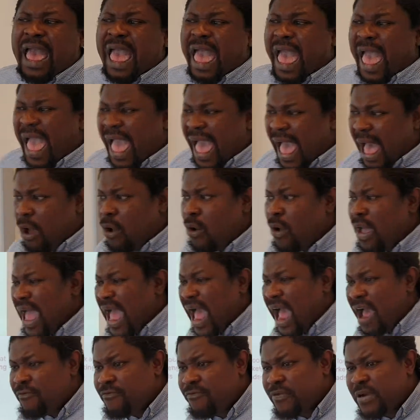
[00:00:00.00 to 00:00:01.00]
how
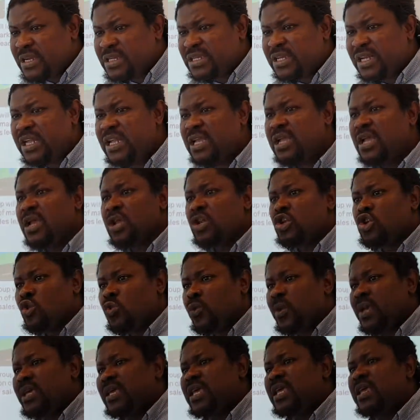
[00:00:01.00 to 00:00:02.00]
averagely
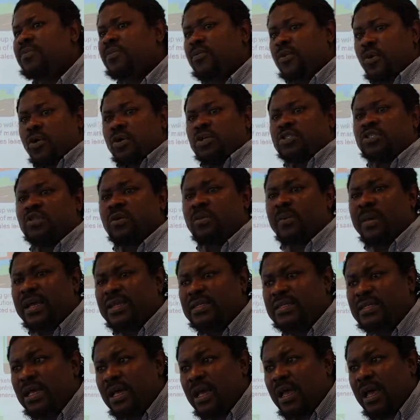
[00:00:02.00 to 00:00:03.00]
do we keep
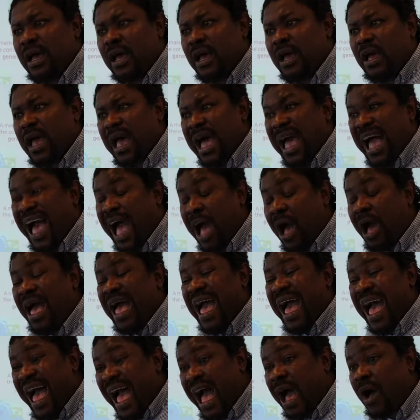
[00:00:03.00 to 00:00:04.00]
customers,
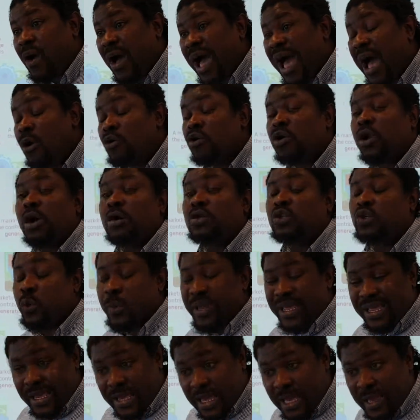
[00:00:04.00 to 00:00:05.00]
how long do
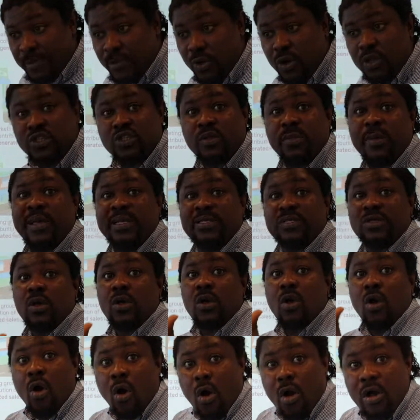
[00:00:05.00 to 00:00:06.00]
we keep customers
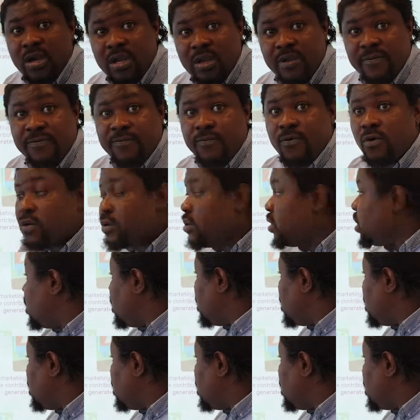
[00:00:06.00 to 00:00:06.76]
on the phone